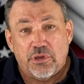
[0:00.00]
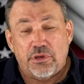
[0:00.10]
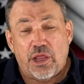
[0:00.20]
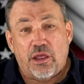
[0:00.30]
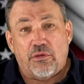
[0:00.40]

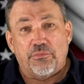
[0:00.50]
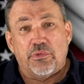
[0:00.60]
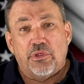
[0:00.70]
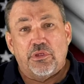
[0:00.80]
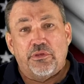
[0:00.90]
Now,
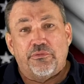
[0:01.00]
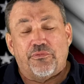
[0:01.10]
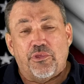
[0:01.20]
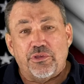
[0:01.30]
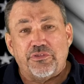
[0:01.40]

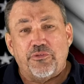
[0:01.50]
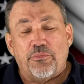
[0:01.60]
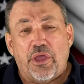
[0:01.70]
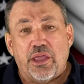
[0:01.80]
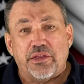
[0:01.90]
for those of you
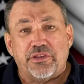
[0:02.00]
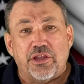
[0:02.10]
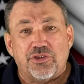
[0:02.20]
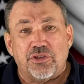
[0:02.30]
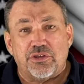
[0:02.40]
paying
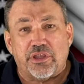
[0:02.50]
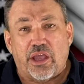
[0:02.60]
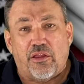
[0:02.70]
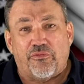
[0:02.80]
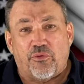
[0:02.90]
attention to
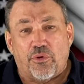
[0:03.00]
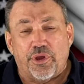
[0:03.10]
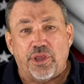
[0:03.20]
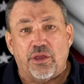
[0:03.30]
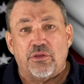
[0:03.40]

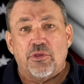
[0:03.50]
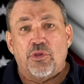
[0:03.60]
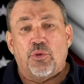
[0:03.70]
California,